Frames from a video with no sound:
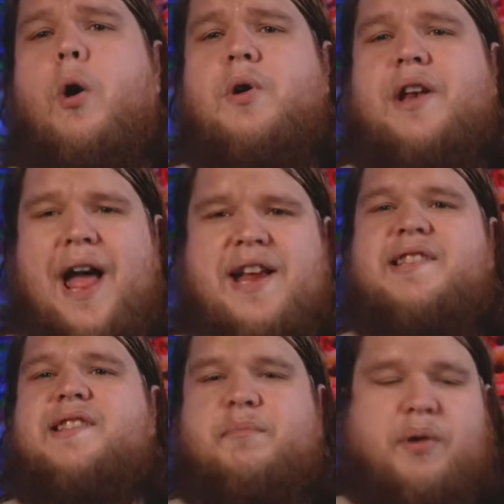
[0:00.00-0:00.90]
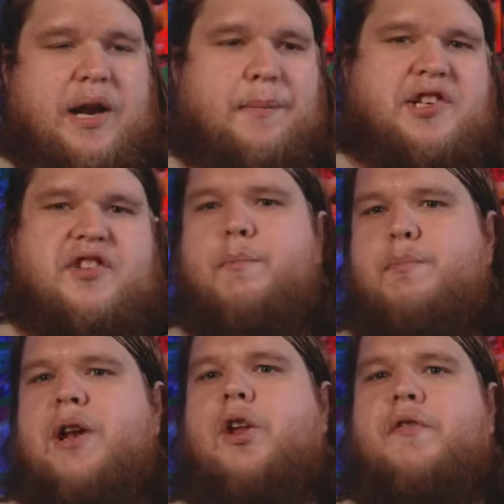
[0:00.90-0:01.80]
so nice and pretty much the
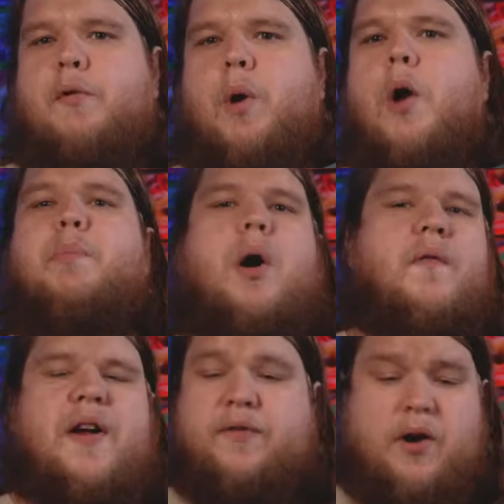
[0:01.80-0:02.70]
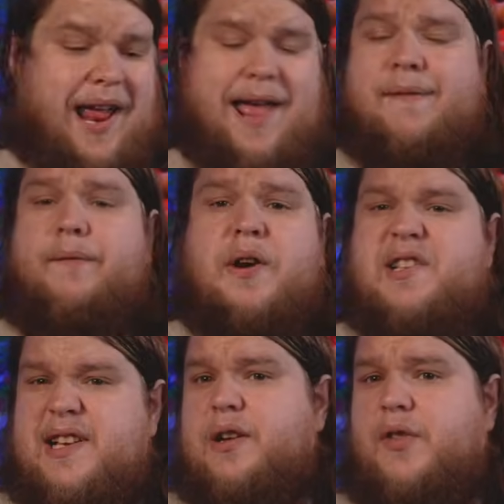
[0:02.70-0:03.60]
middle of the road perfect for
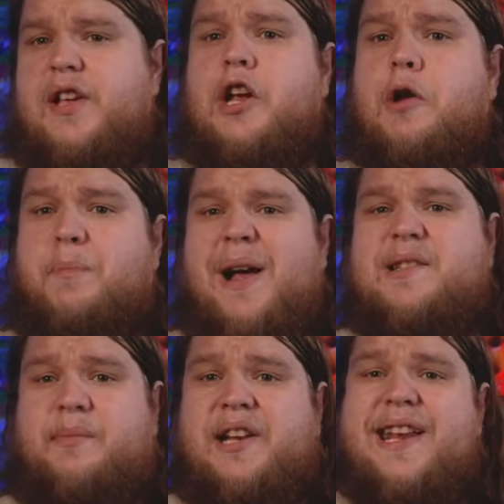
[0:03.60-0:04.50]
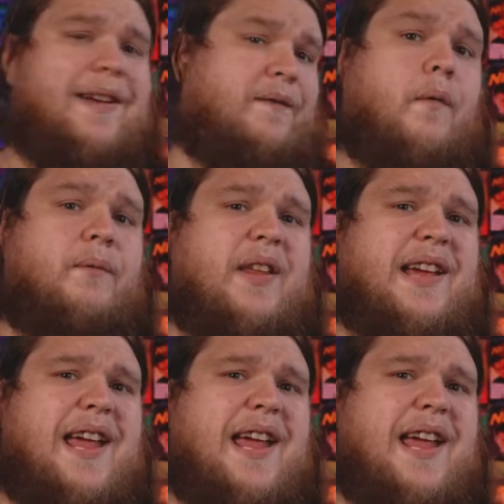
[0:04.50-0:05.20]
every single thing you could possibly need in foam